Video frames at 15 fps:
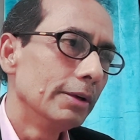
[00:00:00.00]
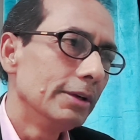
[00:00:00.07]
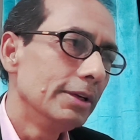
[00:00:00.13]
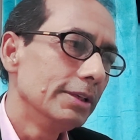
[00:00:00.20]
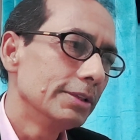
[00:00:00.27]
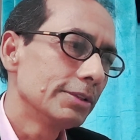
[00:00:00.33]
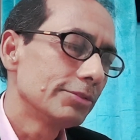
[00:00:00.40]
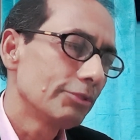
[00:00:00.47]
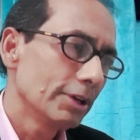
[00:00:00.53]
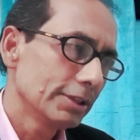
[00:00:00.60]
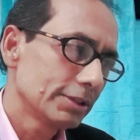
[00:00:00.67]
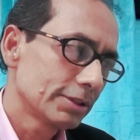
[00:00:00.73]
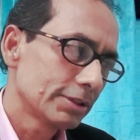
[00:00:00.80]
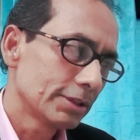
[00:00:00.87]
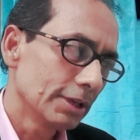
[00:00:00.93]

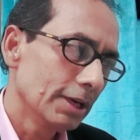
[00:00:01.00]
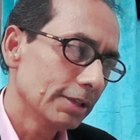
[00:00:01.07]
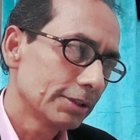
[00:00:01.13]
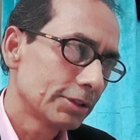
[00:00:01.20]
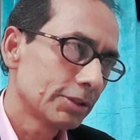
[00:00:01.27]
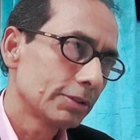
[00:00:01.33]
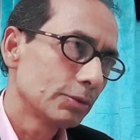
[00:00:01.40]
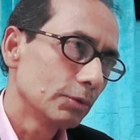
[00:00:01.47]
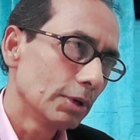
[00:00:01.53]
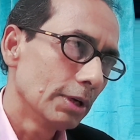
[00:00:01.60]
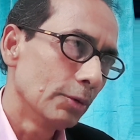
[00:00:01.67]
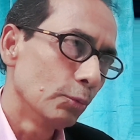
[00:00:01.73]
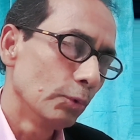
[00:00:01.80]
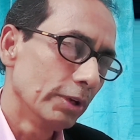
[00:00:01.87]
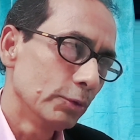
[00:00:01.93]
distressed us,
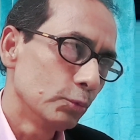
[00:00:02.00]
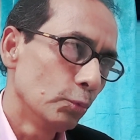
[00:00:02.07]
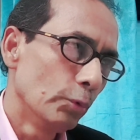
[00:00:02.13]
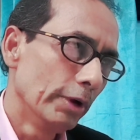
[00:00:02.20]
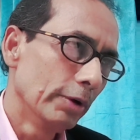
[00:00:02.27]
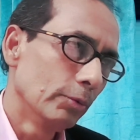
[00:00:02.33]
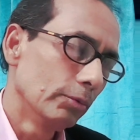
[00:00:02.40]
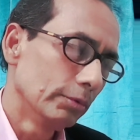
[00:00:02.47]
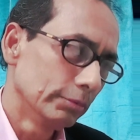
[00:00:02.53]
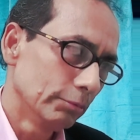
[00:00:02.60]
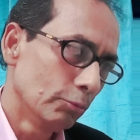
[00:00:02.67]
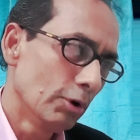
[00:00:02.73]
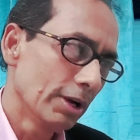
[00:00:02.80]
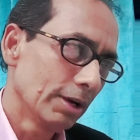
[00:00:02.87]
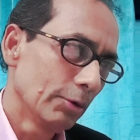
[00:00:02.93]
and which we
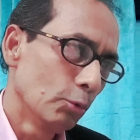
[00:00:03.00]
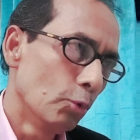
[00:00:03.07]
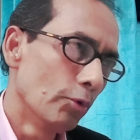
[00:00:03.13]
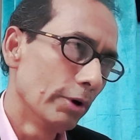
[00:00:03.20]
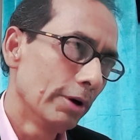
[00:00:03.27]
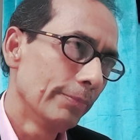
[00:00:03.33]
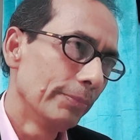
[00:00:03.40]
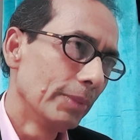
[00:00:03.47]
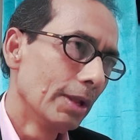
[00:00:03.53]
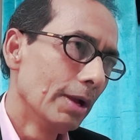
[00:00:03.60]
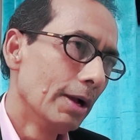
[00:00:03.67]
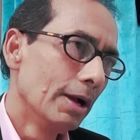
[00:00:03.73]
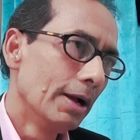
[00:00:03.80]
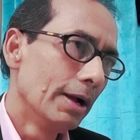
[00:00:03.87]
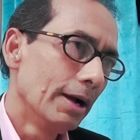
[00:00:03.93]
won over,
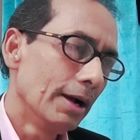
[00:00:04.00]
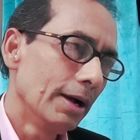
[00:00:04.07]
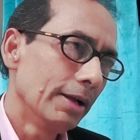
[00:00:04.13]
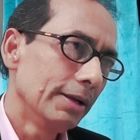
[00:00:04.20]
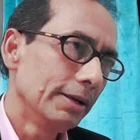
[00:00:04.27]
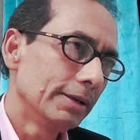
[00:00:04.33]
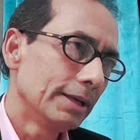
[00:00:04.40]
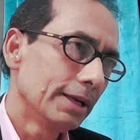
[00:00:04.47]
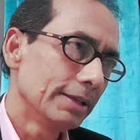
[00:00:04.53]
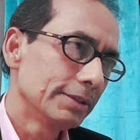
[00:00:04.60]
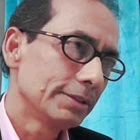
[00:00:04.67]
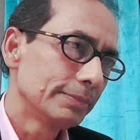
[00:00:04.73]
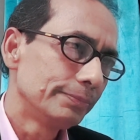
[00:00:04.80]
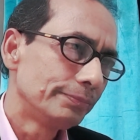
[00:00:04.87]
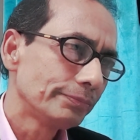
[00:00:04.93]
and it
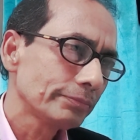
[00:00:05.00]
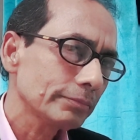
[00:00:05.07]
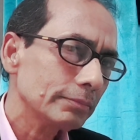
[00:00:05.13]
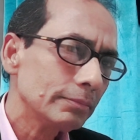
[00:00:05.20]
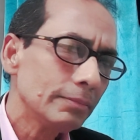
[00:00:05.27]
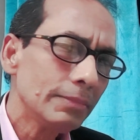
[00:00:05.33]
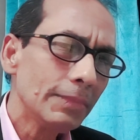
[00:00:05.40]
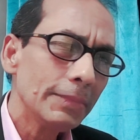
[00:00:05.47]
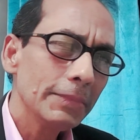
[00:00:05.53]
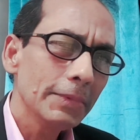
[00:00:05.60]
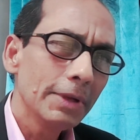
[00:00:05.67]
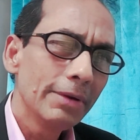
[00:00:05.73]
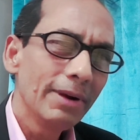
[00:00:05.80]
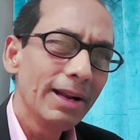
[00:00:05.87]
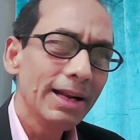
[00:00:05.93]
has
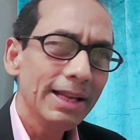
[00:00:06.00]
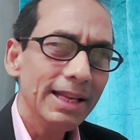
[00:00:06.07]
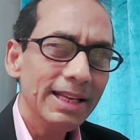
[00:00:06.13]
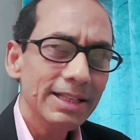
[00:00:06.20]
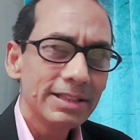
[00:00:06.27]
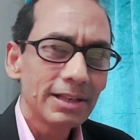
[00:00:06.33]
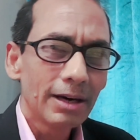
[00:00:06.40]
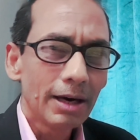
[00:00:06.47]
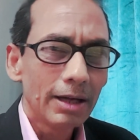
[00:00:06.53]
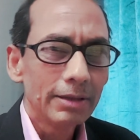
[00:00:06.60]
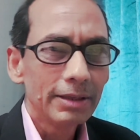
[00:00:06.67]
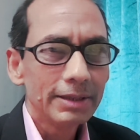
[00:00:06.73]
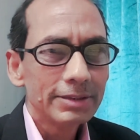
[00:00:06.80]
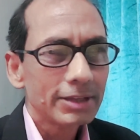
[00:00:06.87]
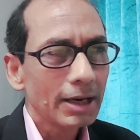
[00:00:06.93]
really eased our
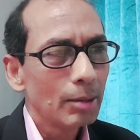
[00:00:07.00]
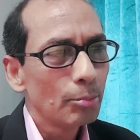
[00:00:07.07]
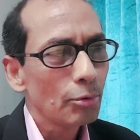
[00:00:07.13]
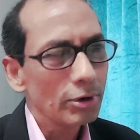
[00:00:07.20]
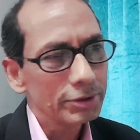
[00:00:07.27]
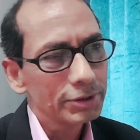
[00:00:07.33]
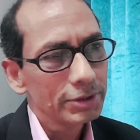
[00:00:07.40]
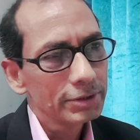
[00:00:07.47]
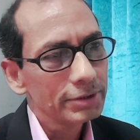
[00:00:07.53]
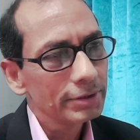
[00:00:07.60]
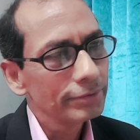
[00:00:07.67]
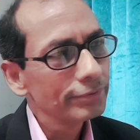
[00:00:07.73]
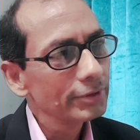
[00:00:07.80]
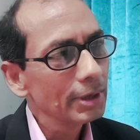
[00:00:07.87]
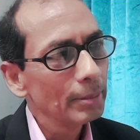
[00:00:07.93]
entire process
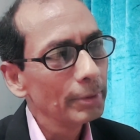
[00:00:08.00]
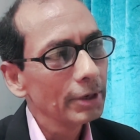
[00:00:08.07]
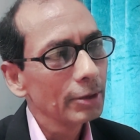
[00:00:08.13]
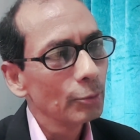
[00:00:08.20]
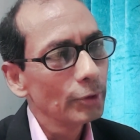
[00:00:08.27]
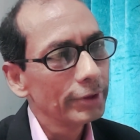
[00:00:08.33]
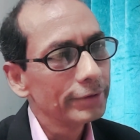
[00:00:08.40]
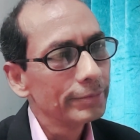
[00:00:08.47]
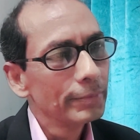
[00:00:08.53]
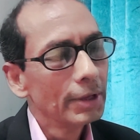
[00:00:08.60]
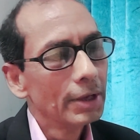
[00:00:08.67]
of coming up with,